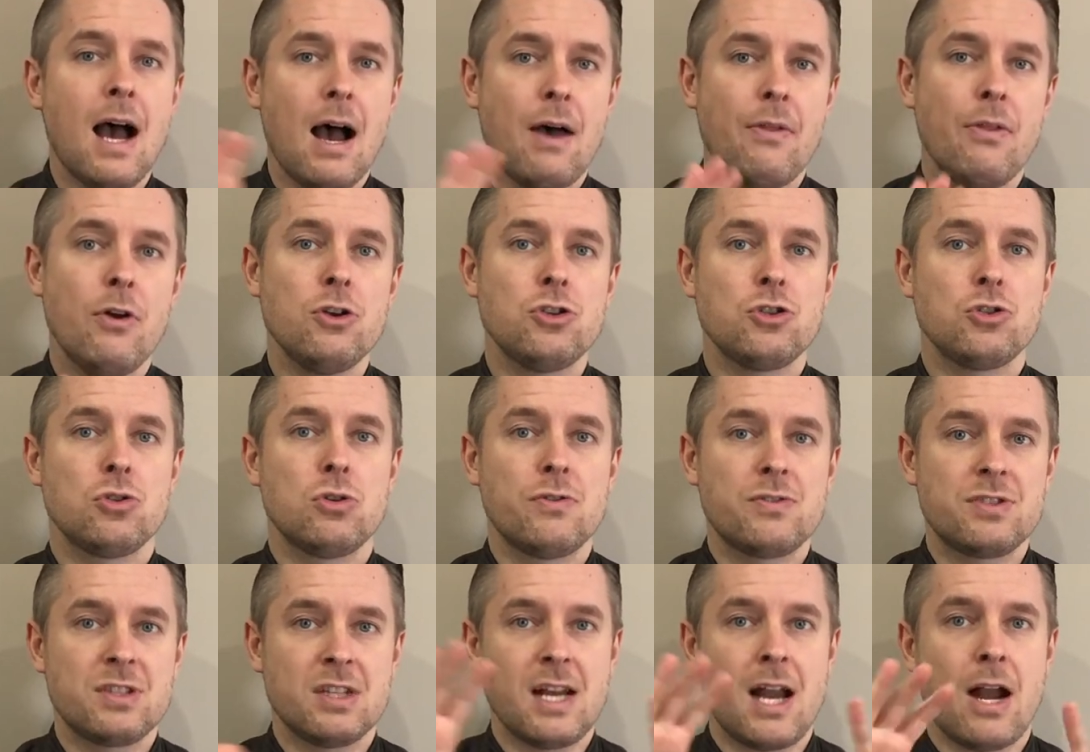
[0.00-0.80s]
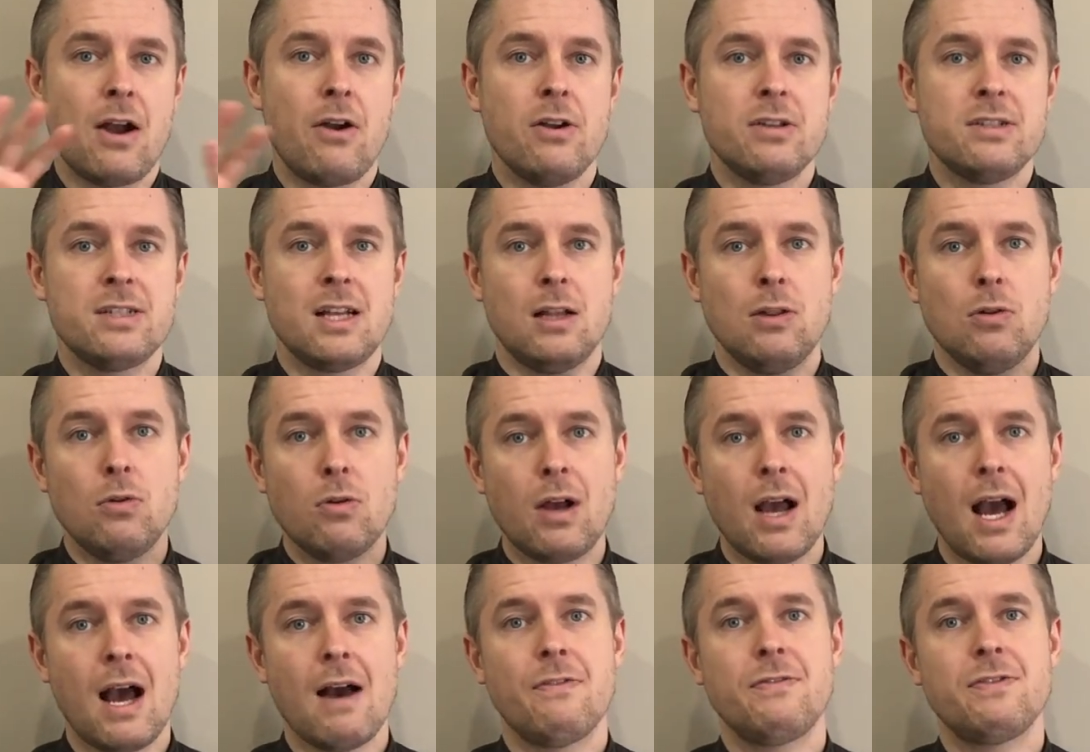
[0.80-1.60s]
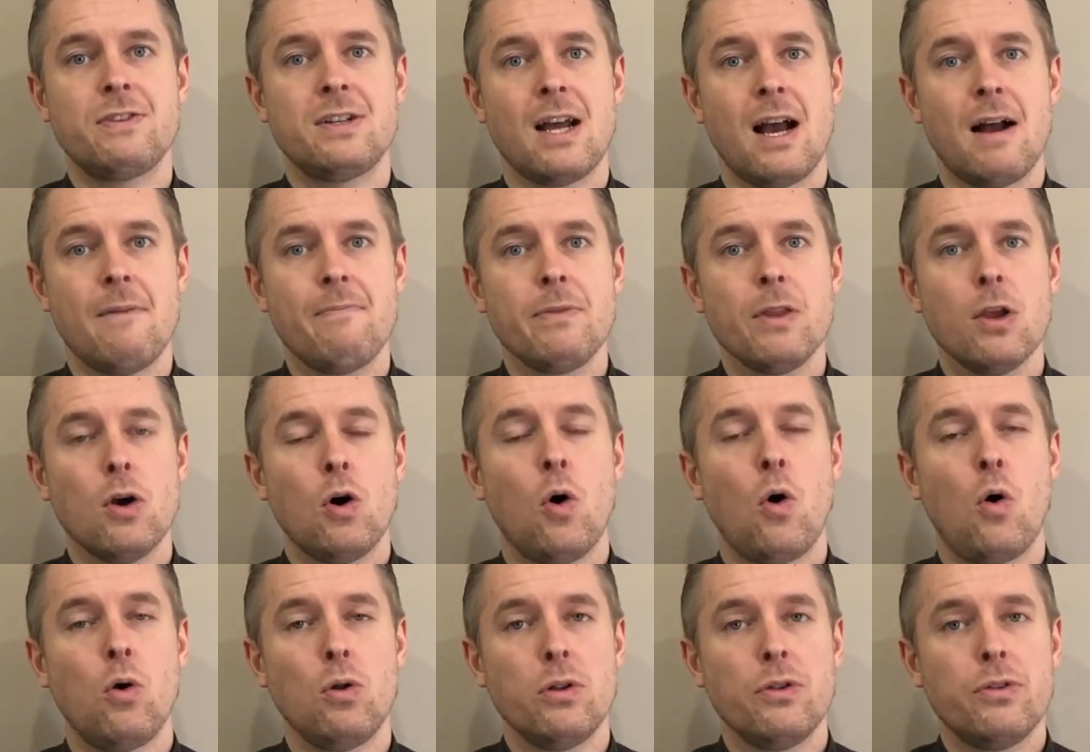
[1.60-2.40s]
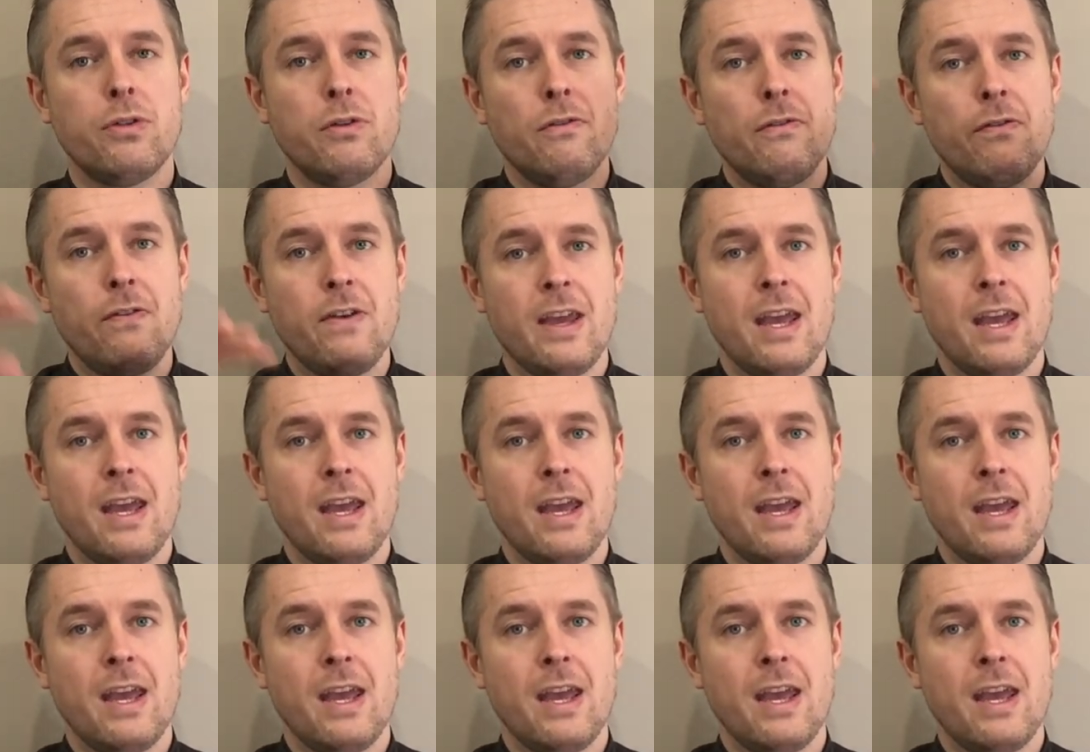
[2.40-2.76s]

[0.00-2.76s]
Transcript: those sort of scenarios that look after all of the